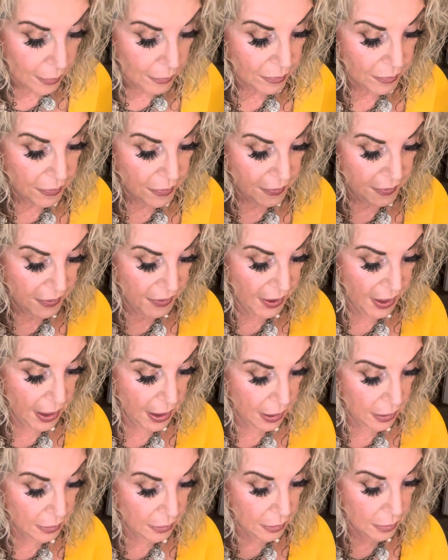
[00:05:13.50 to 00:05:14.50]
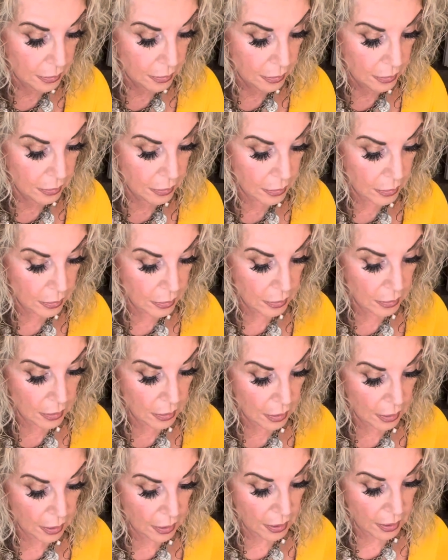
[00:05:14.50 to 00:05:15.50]
Then
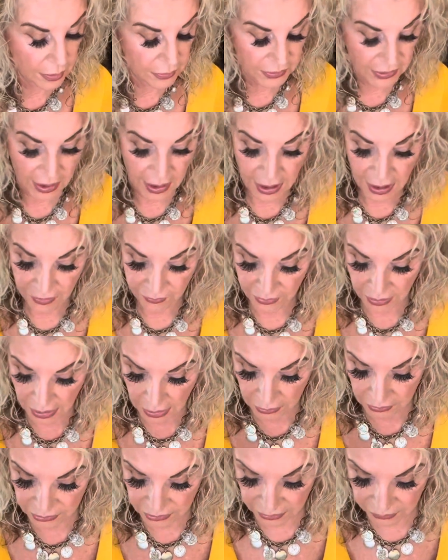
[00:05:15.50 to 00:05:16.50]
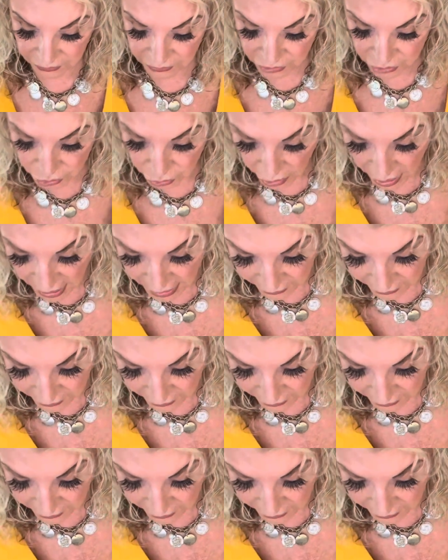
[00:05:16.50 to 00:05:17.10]
it's a ½ ounce of dry